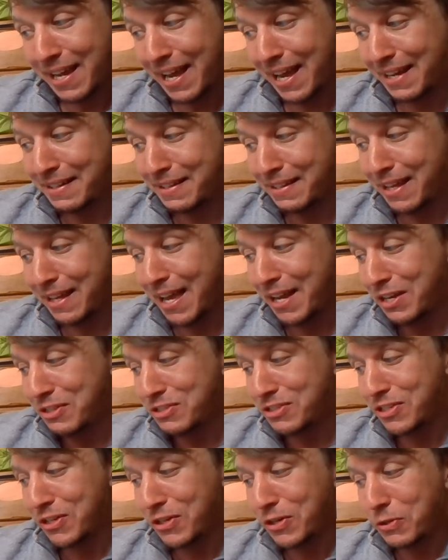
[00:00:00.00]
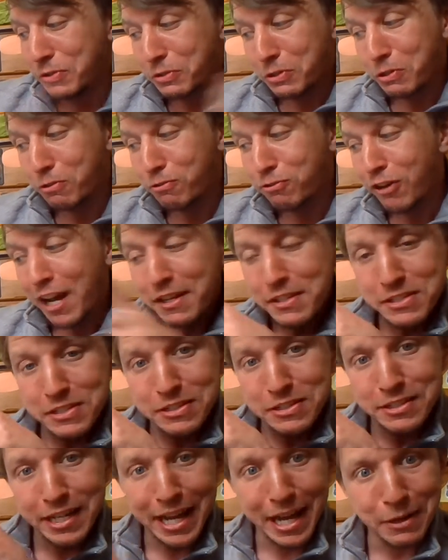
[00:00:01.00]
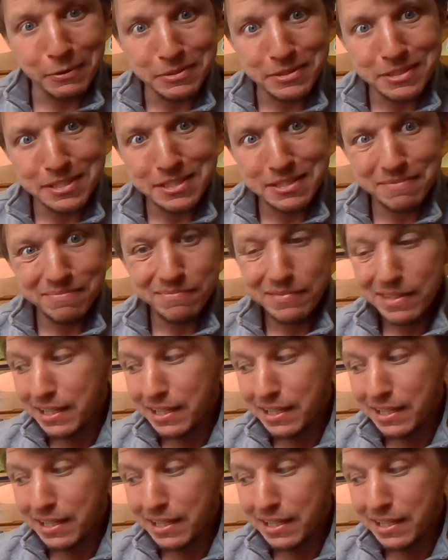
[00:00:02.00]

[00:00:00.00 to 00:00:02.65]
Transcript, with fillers: and then Toad crossed it out.